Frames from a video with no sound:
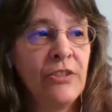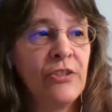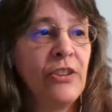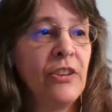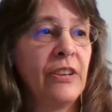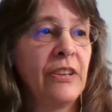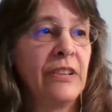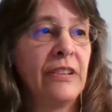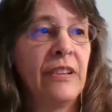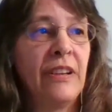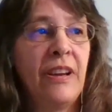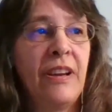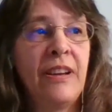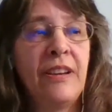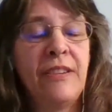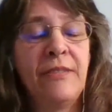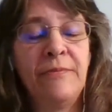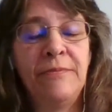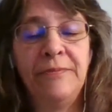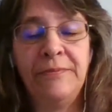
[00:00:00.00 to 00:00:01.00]
Sure.
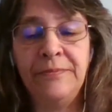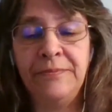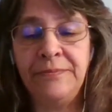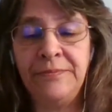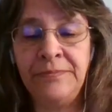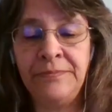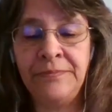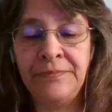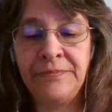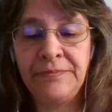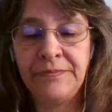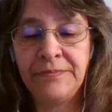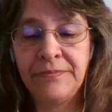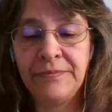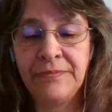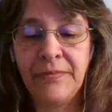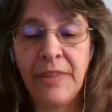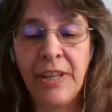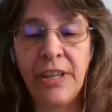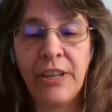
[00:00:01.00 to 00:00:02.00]

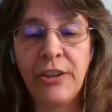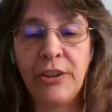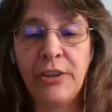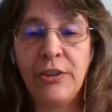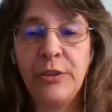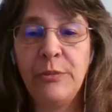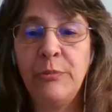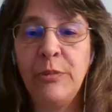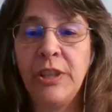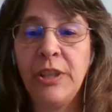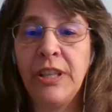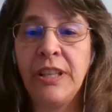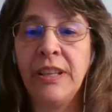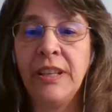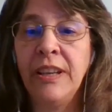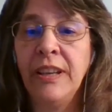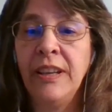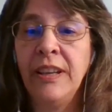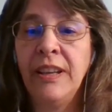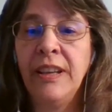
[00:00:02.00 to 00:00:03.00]
it could
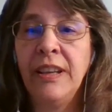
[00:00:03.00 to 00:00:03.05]
be